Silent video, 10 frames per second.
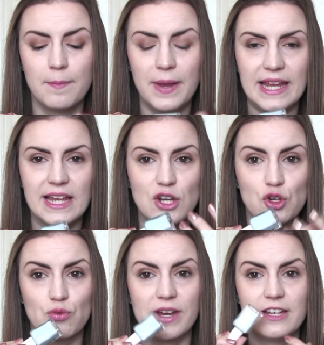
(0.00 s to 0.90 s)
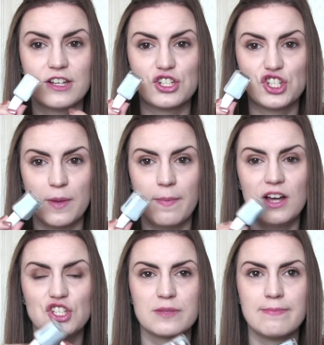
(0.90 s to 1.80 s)
pink and green
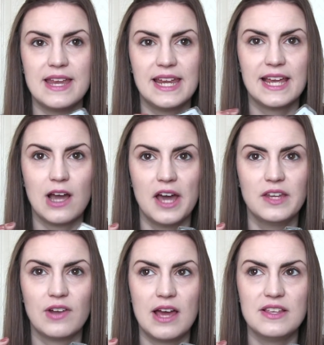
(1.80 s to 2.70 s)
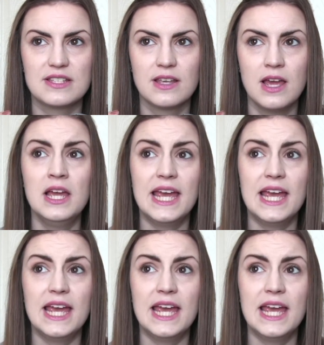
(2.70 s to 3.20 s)
shimmer just make it kind of like this.